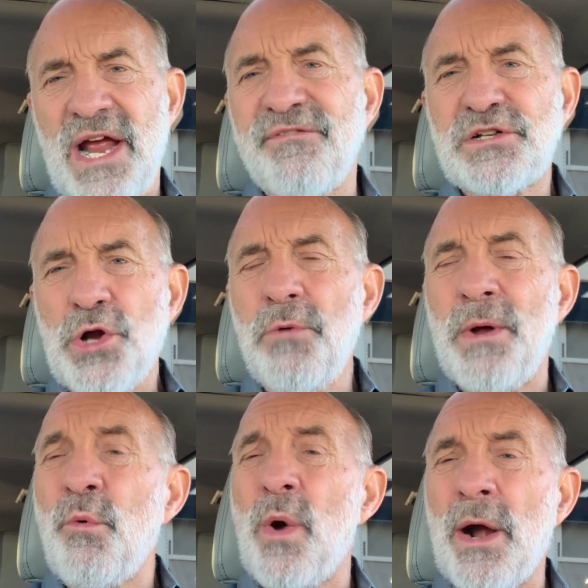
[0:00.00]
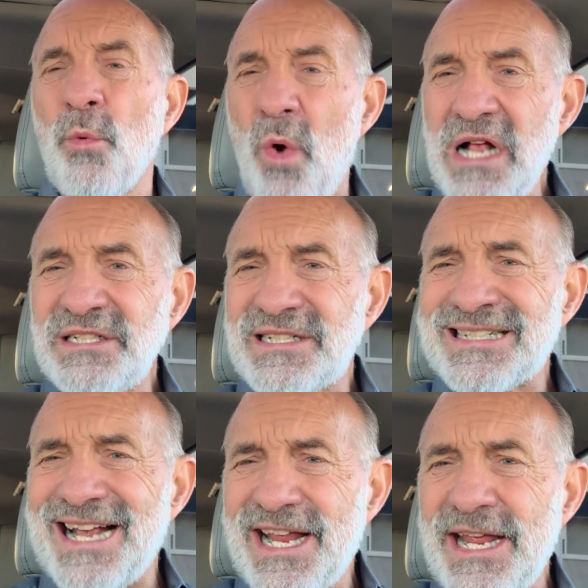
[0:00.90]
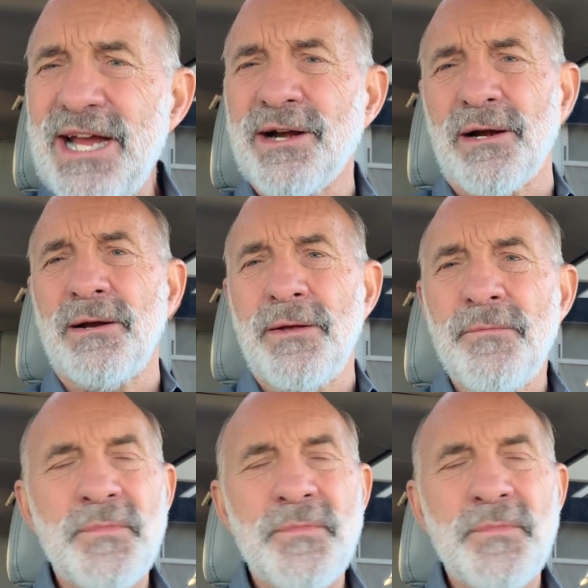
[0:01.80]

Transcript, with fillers: of Atonement, where once a year